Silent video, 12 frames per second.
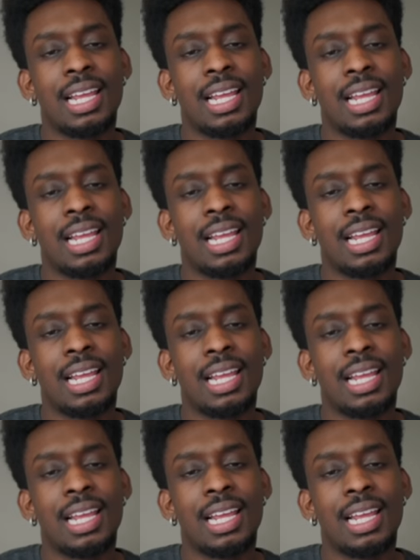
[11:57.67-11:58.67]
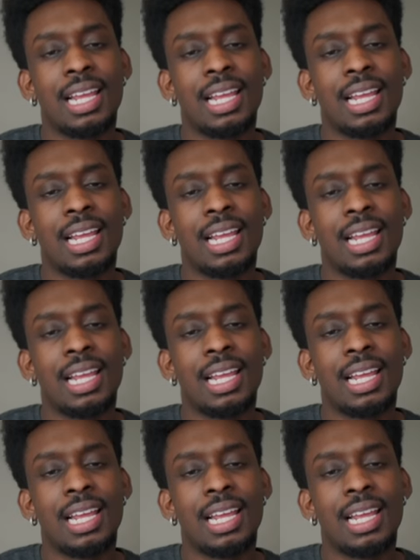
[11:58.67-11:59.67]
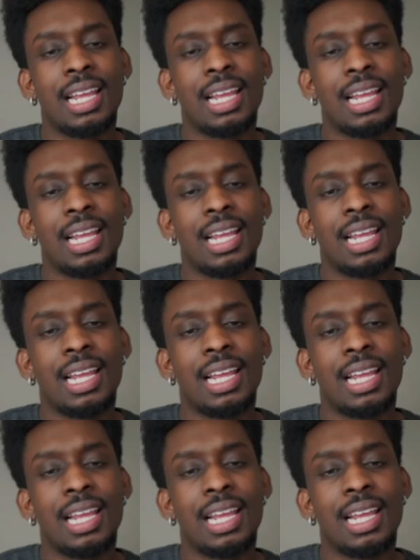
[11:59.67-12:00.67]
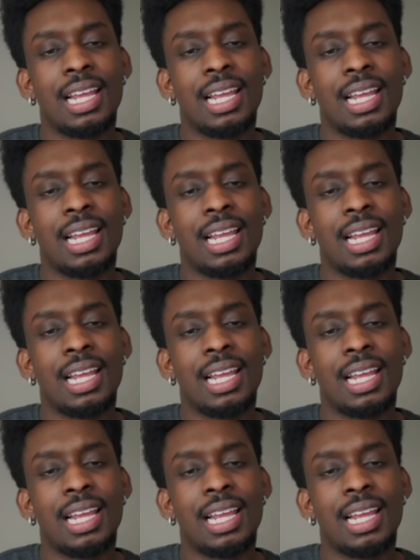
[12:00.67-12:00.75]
[no speech]